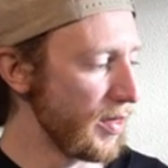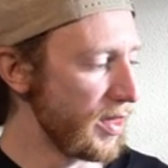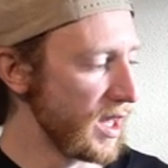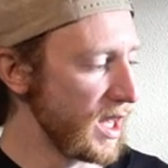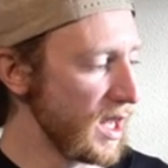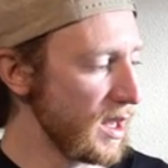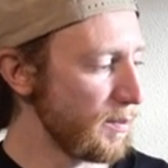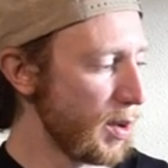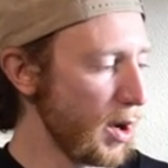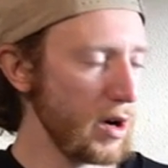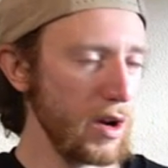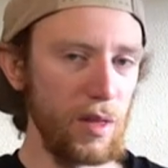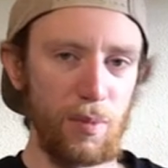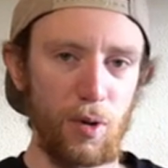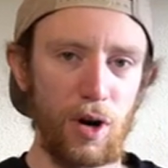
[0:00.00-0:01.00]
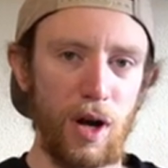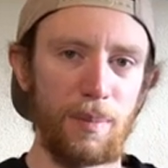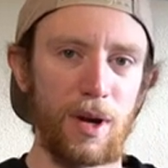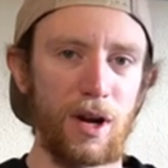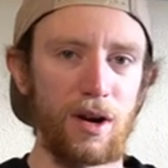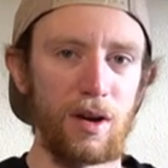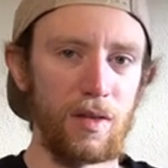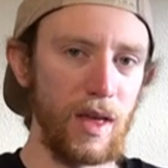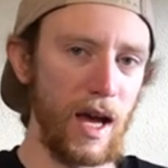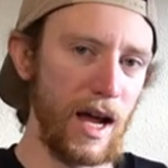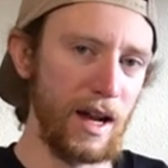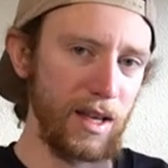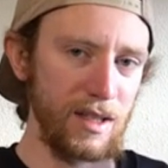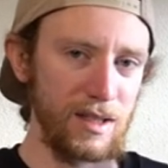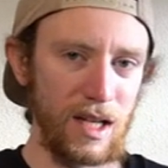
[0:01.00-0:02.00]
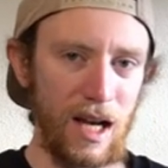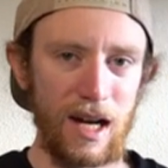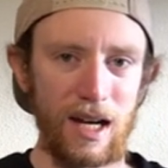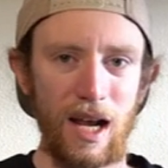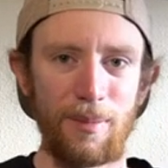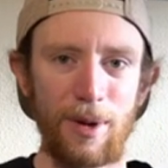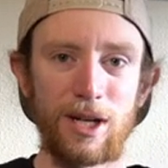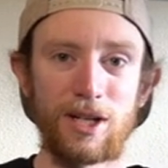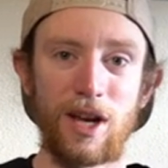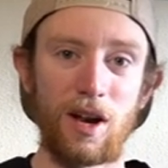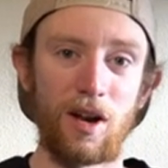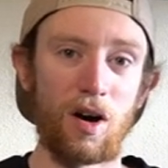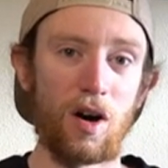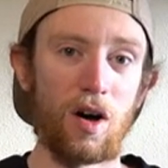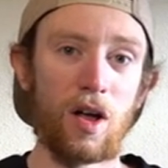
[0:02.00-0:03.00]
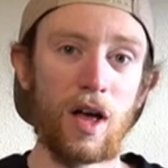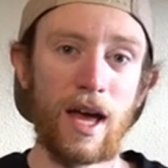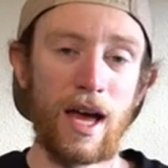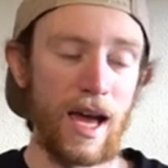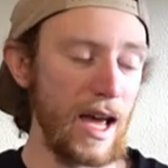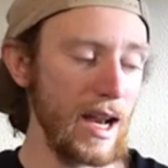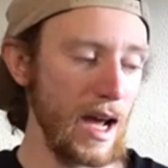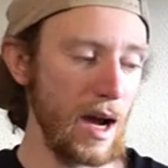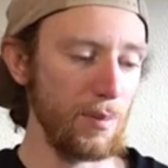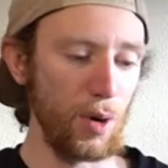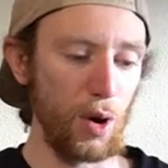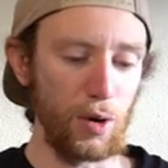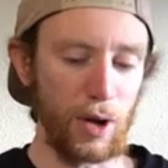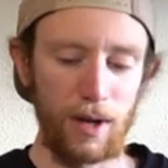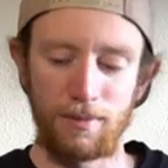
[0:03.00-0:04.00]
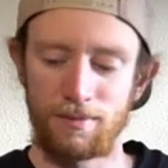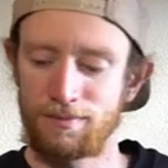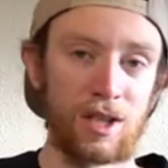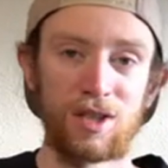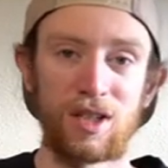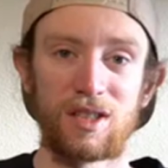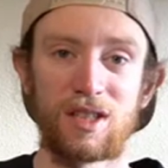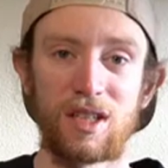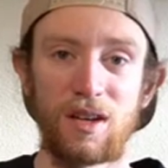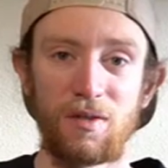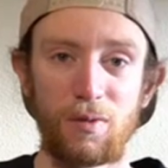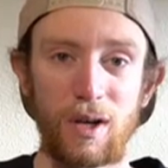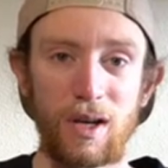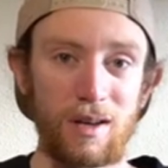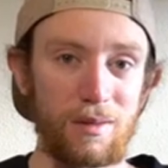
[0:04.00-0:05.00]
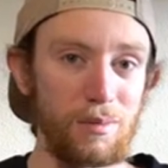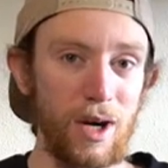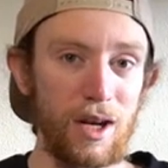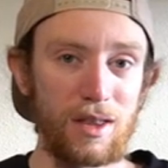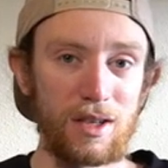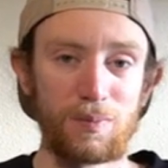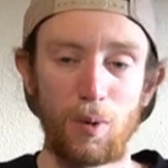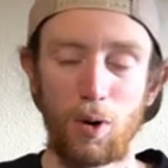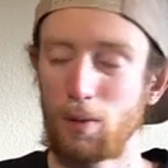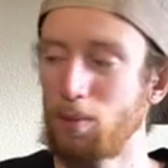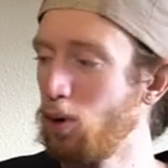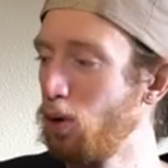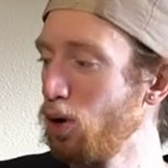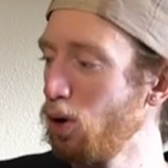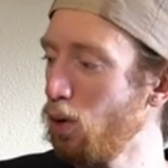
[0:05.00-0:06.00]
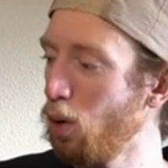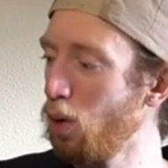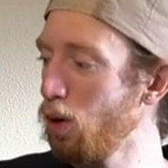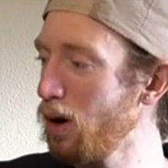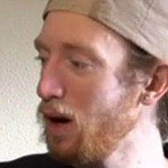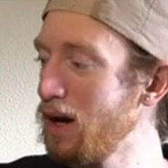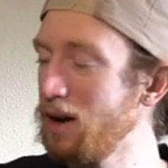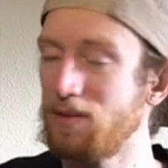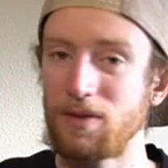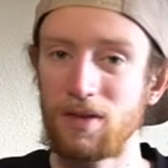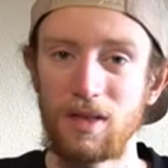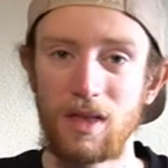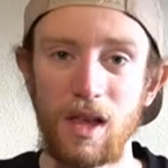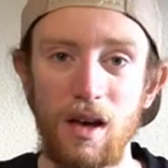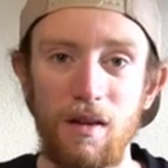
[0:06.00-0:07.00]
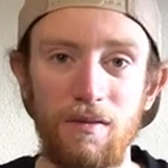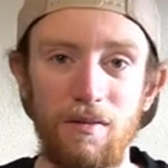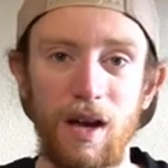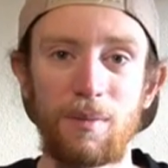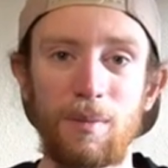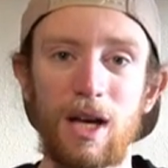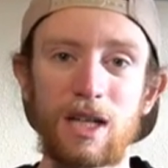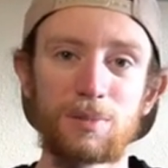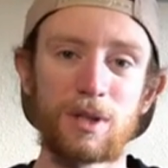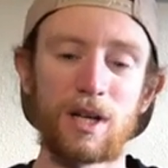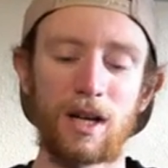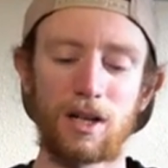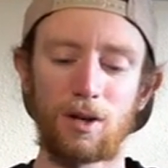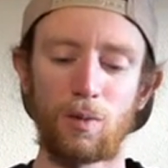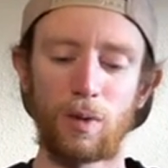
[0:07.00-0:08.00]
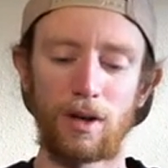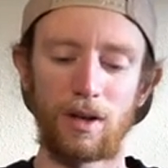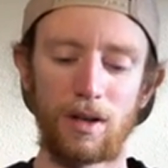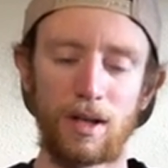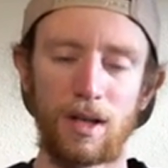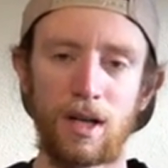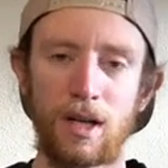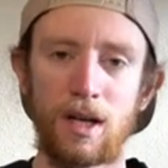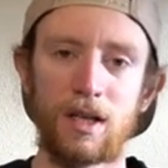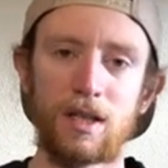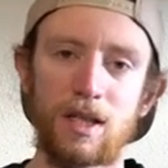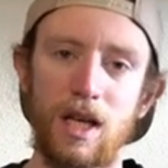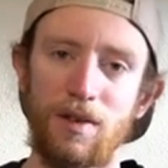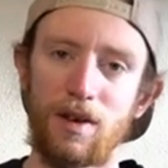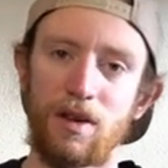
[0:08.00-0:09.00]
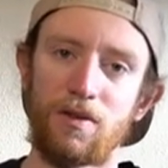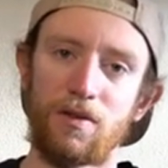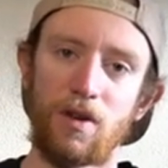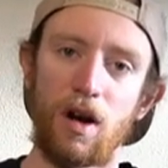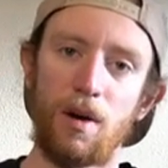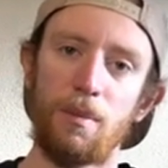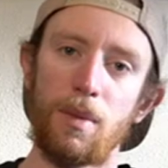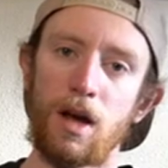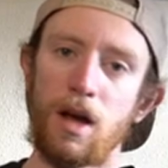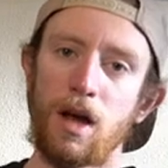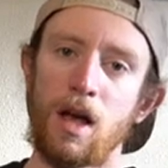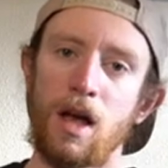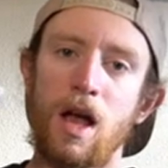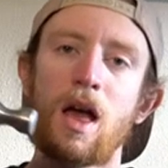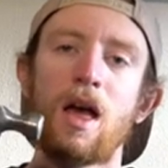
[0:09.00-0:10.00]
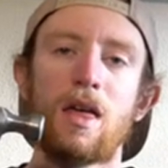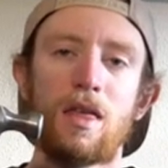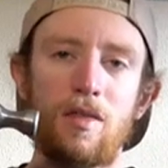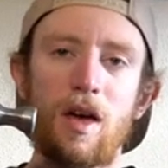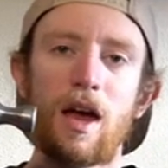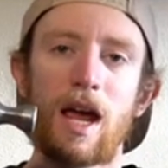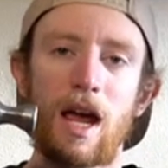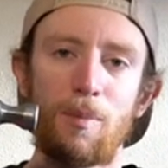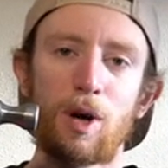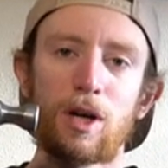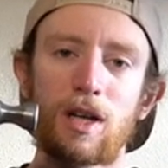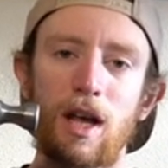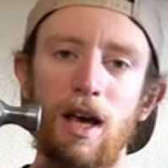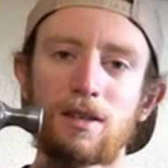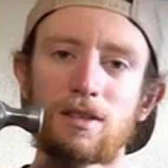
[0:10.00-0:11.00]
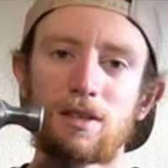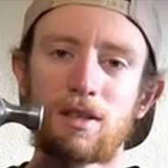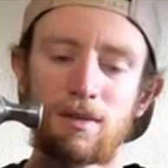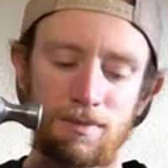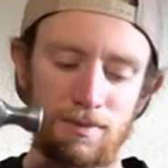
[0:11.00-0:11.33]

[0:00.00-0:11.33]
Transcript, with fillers: the part of the board up here that is not damaged at all and not broken. So let's see if we can break this board more or if the Venom Edge Protector will save it from the hammer test.